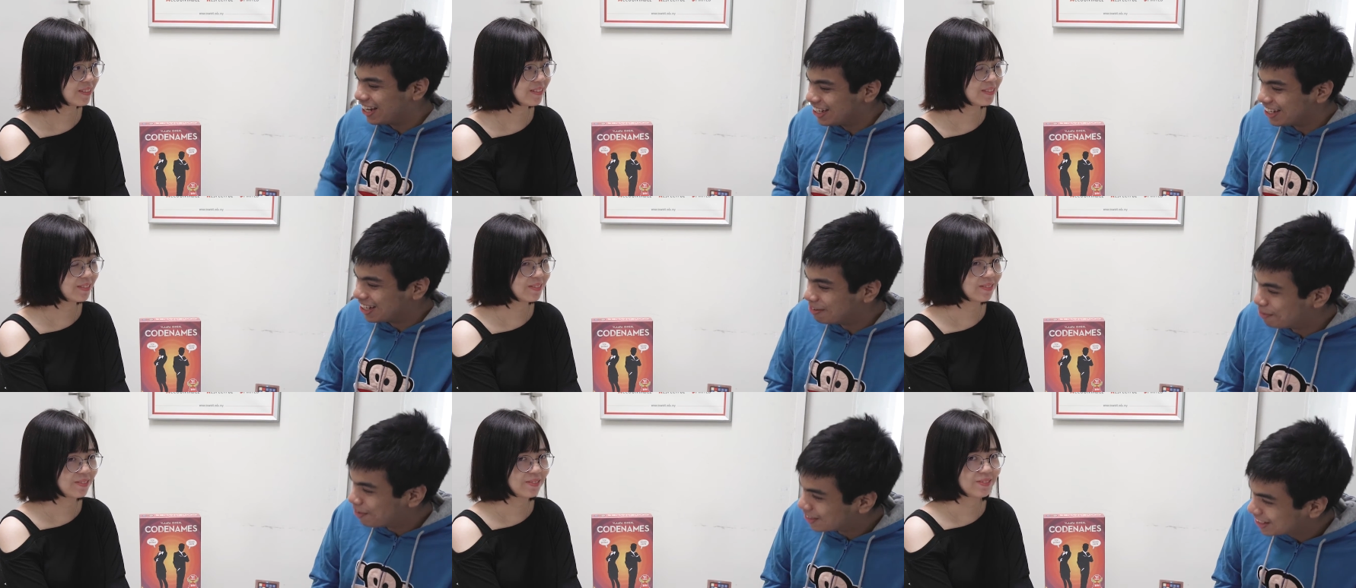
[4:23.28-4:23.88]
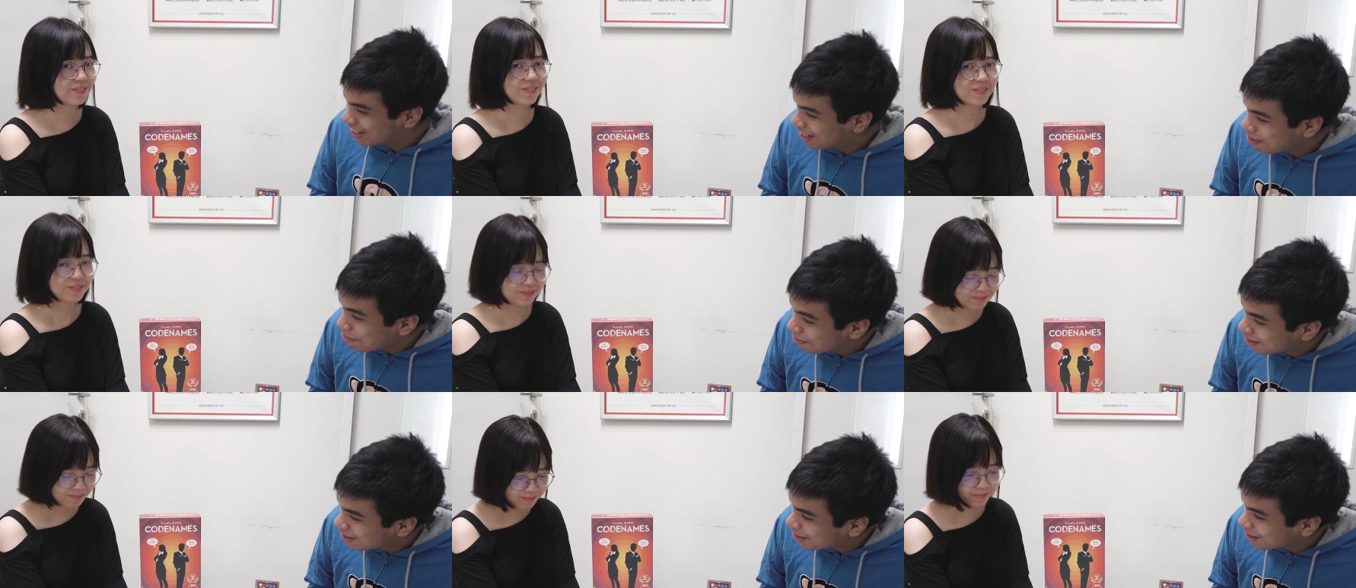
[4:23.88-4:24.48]
Speaker 1: and her board
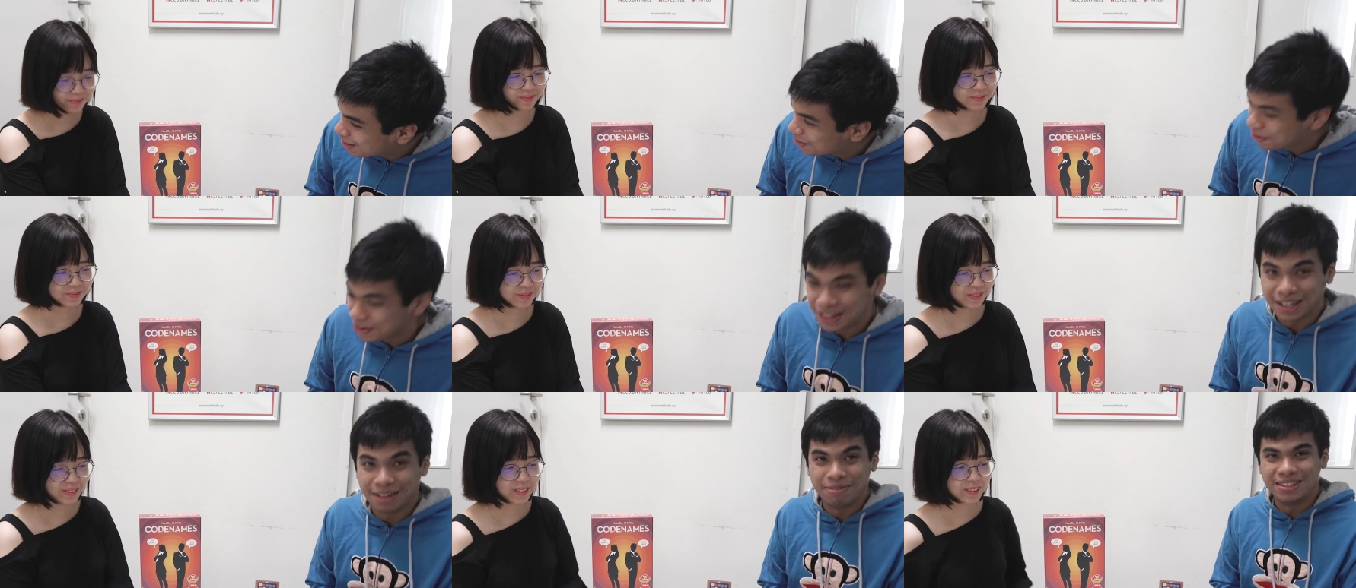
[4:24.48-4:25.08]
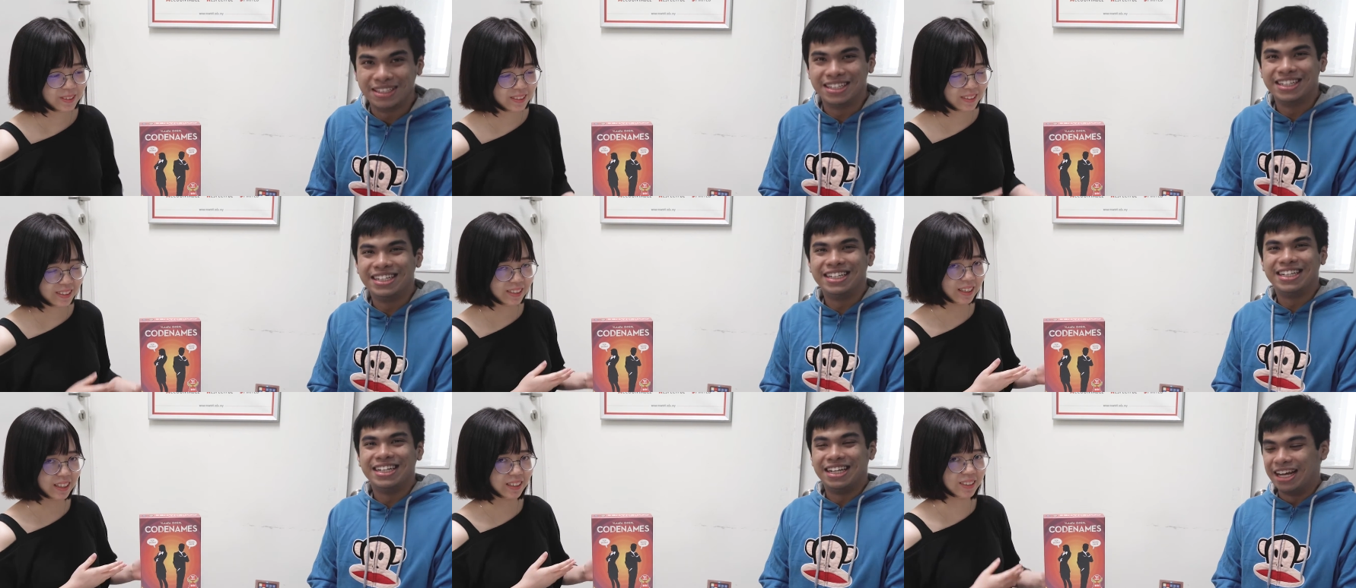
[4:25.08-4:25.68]
game, Codenames.
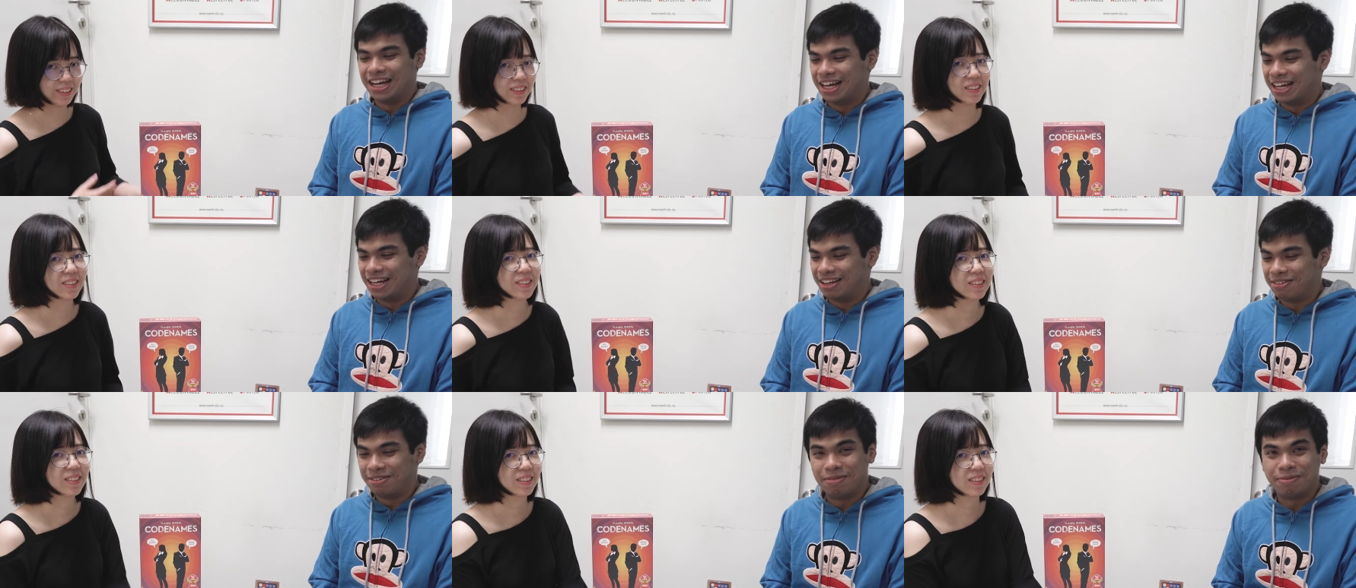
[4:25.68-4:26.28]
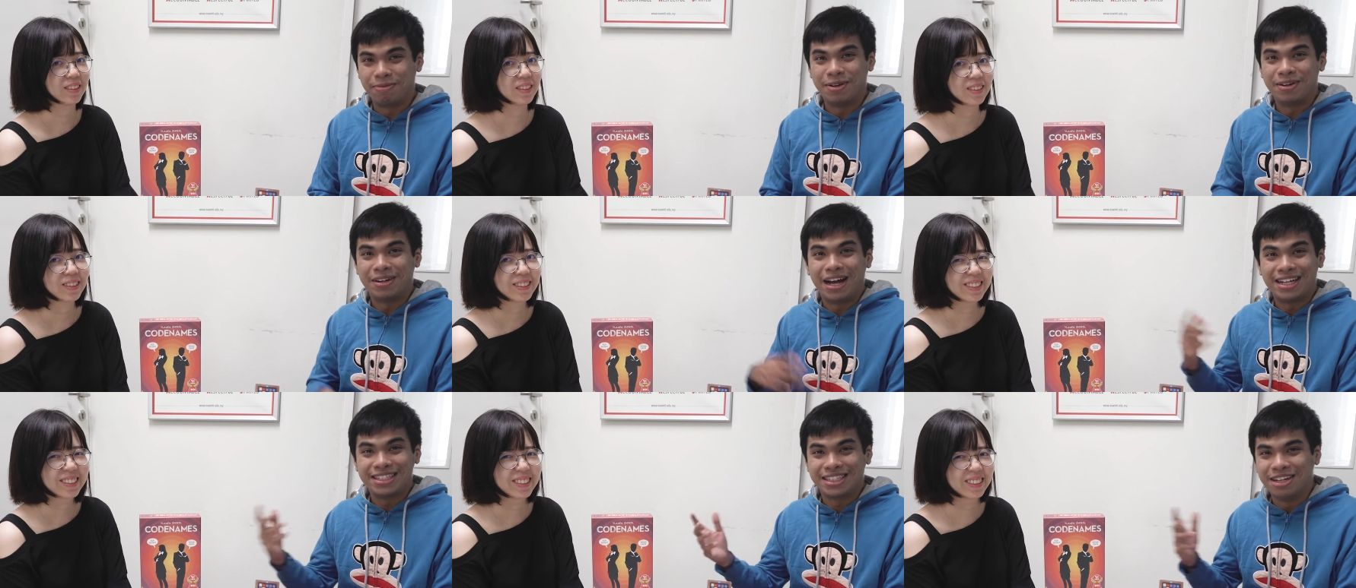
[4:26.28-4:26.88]
Uh, I'm going
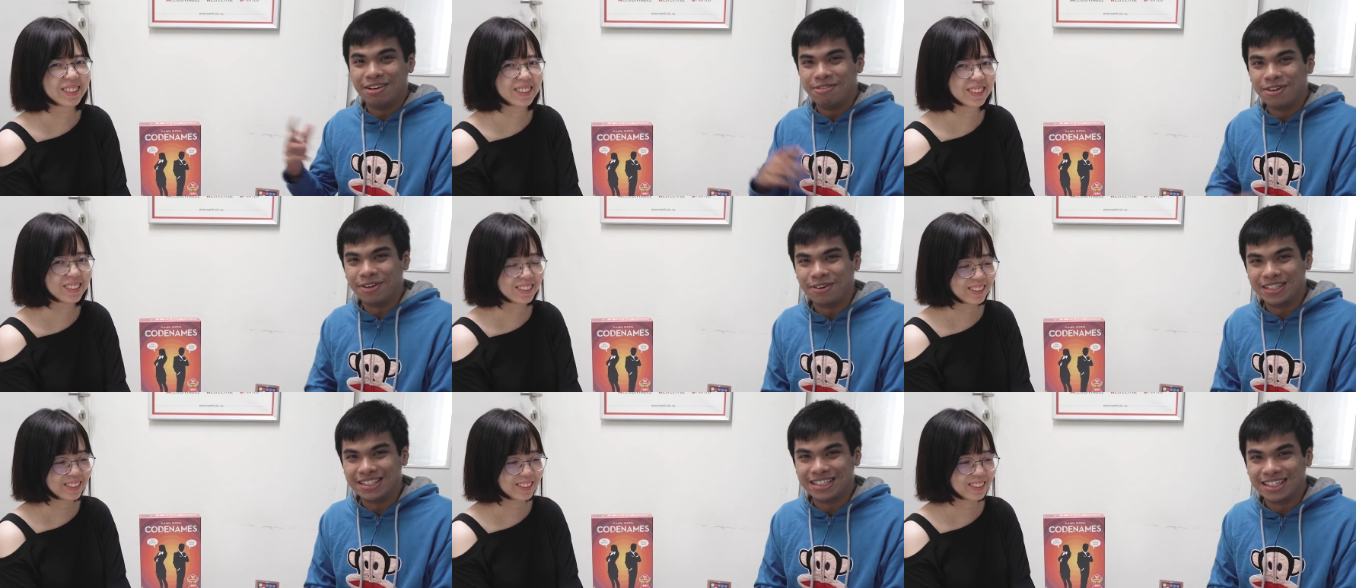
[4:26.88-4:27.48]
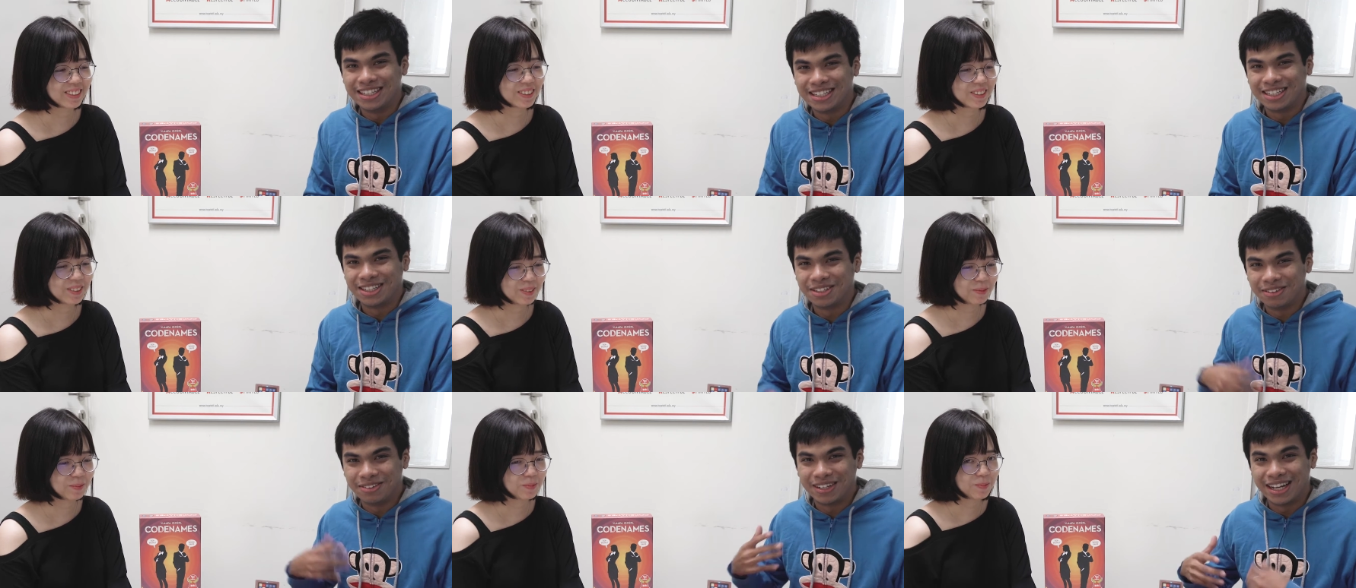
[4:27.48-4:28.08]
to ask her a few questions
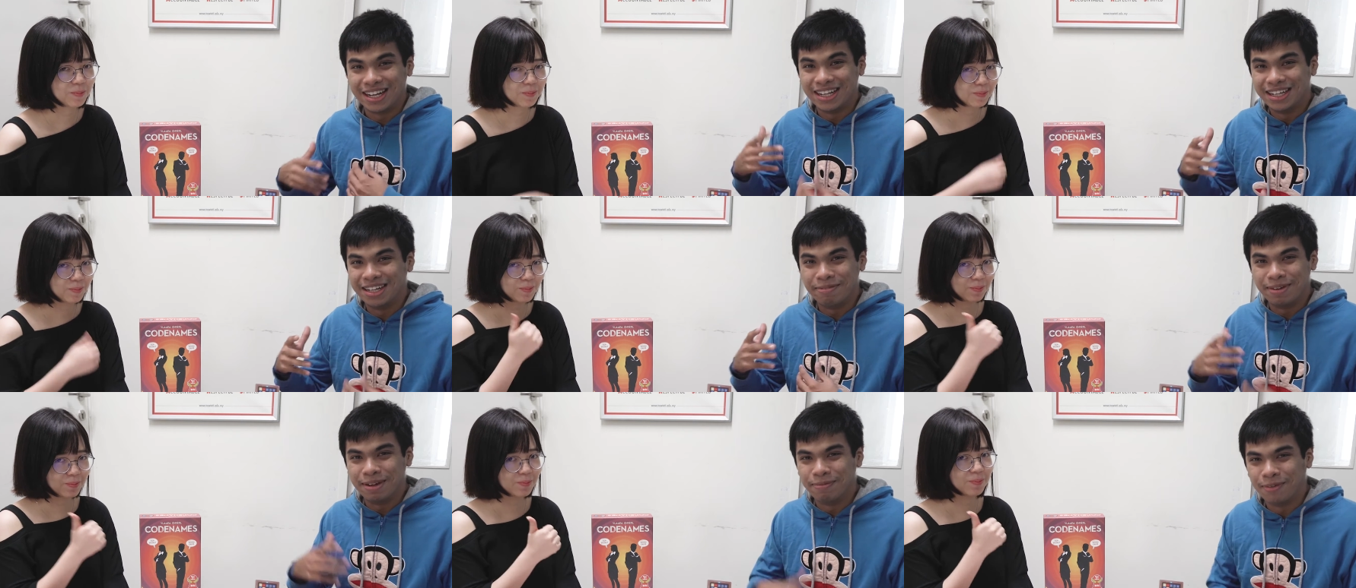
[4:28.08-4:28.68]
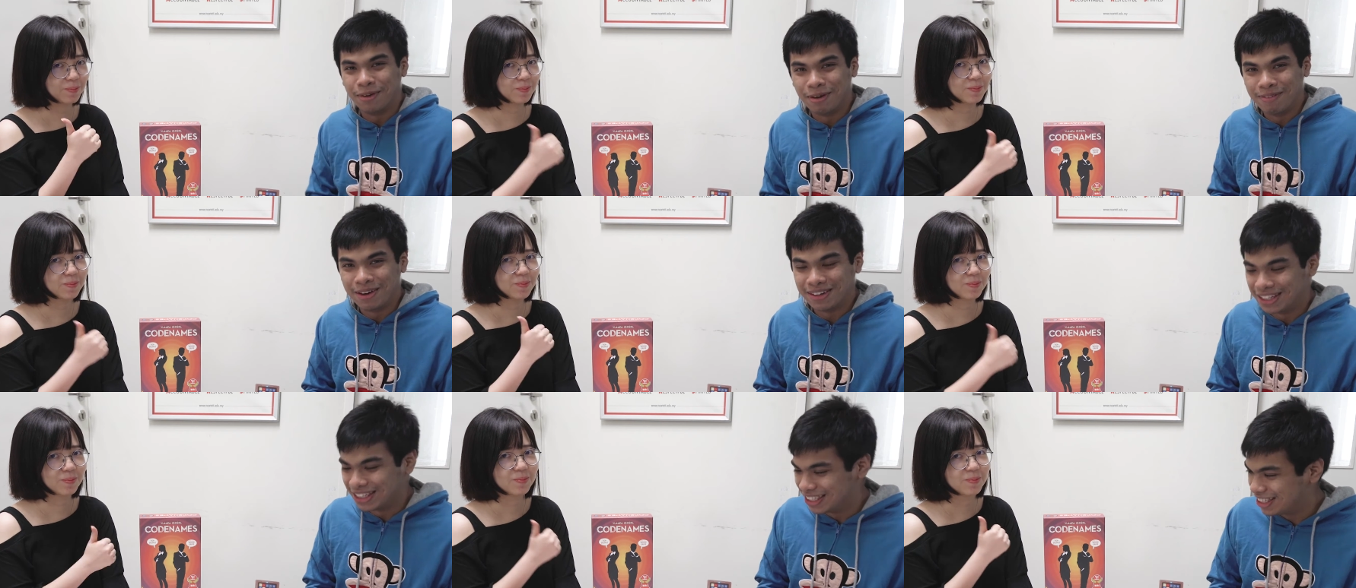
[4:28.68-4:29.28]
so we can learn a bit more
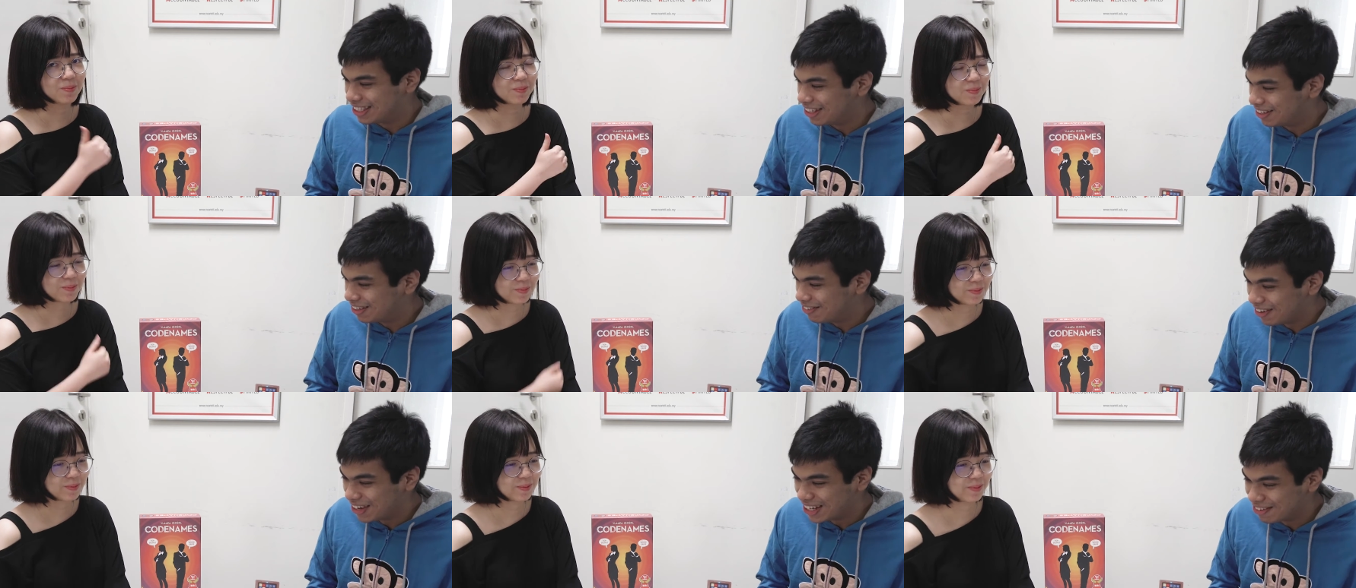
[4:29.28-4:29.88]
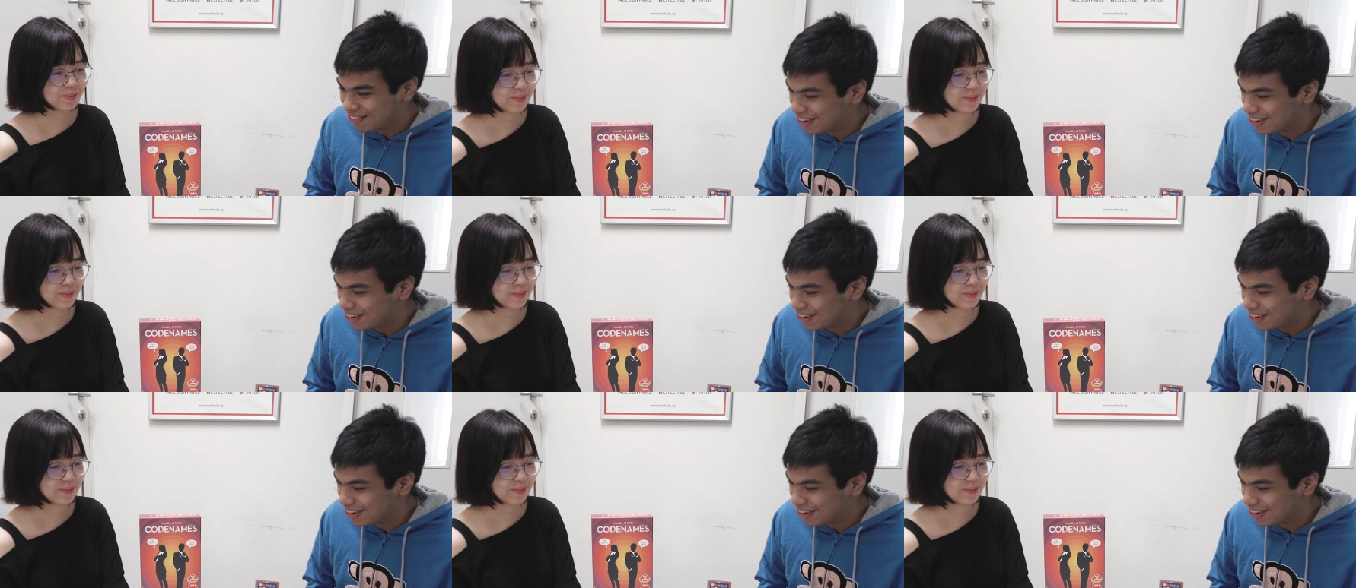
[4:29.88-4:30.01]
about this uh, very,